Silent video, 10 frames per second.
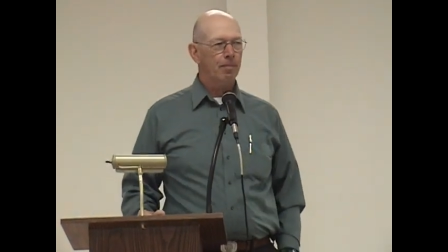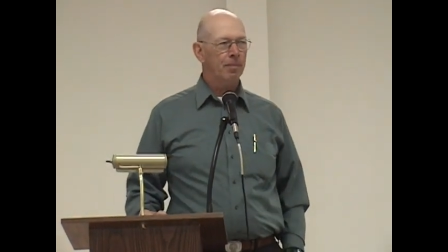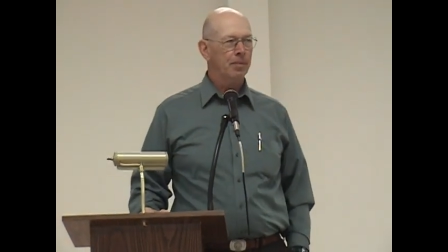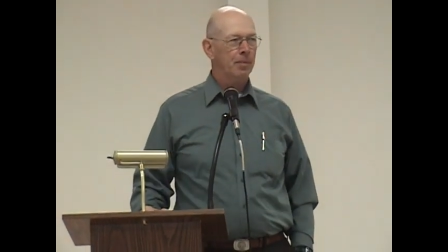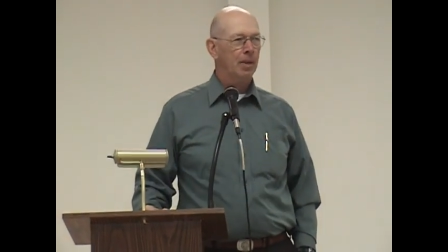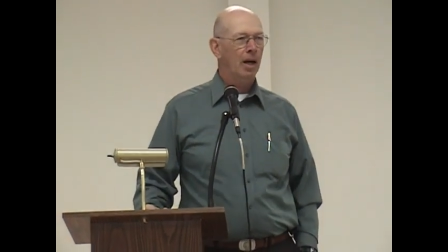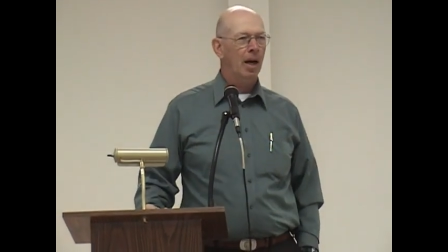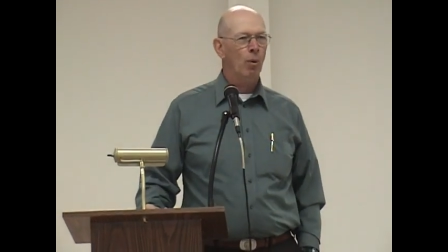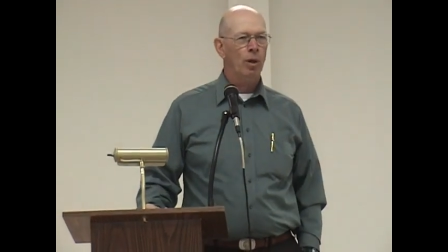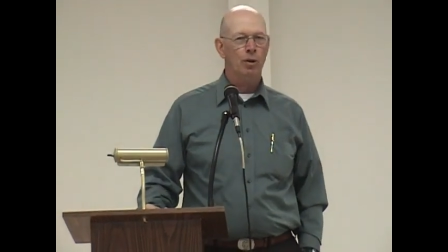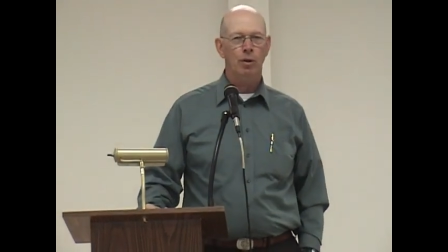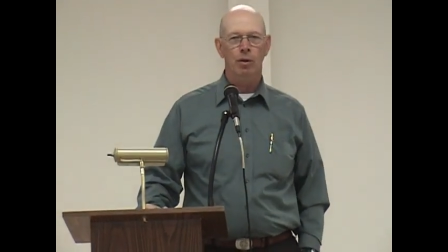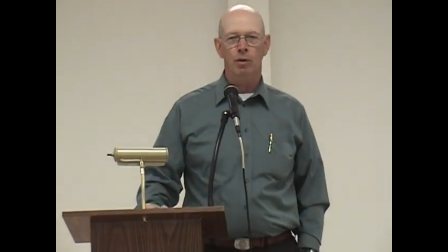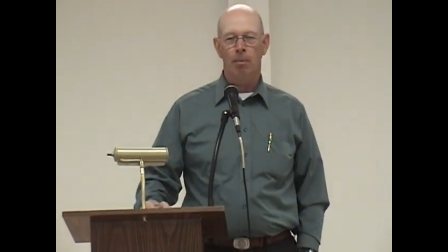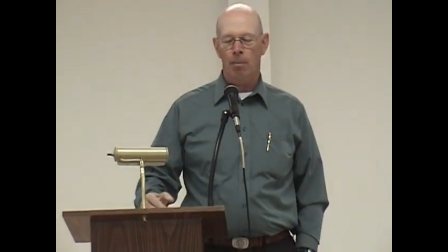I want
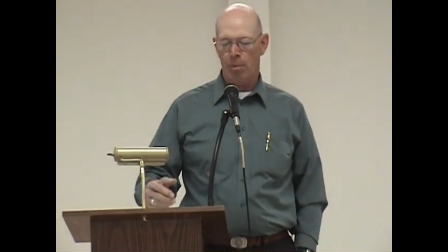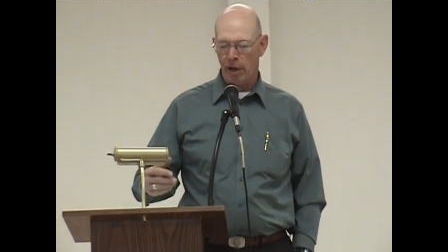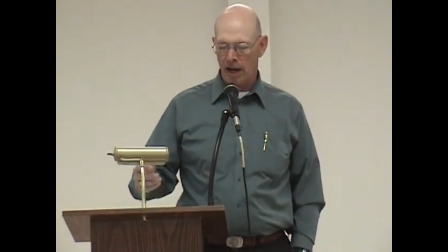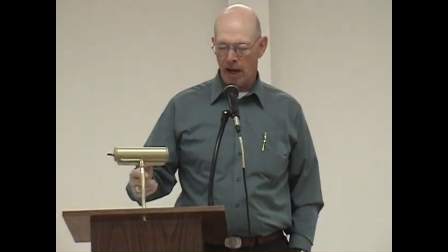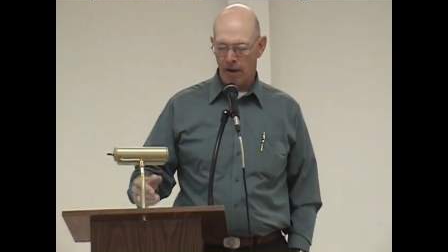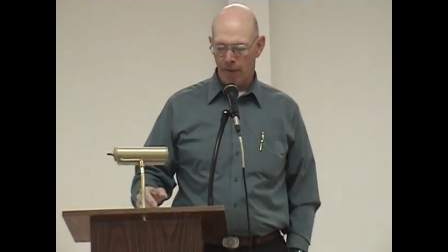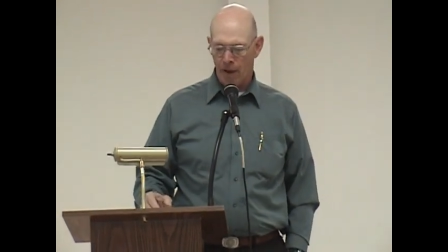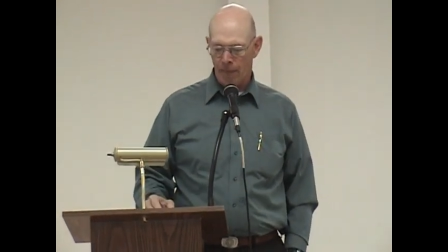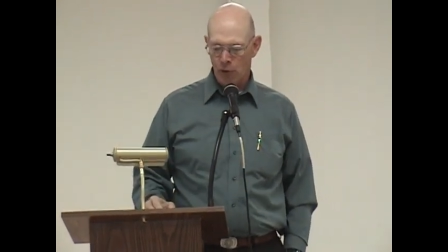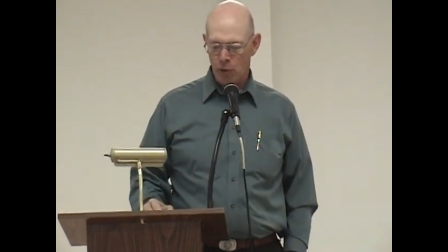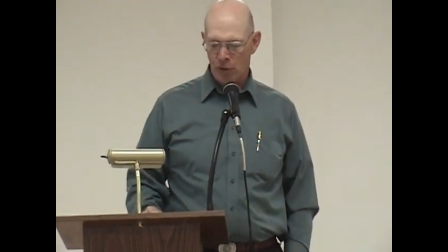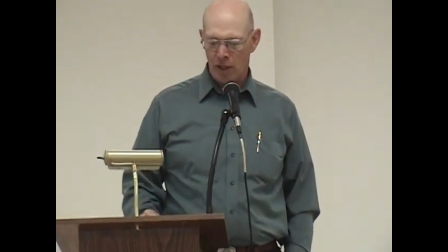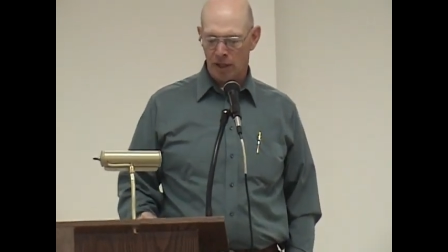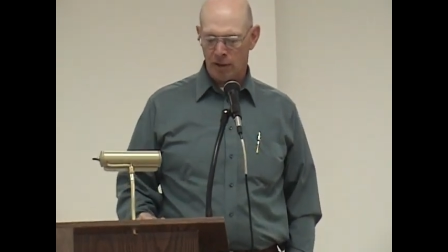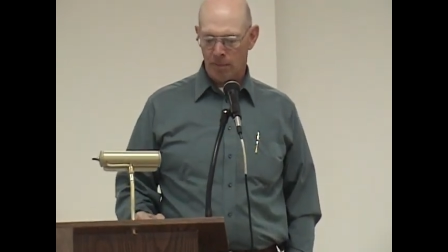to bring out a few
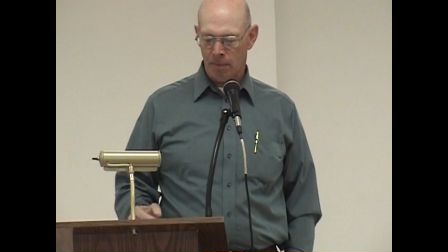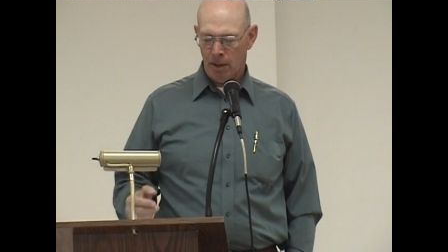things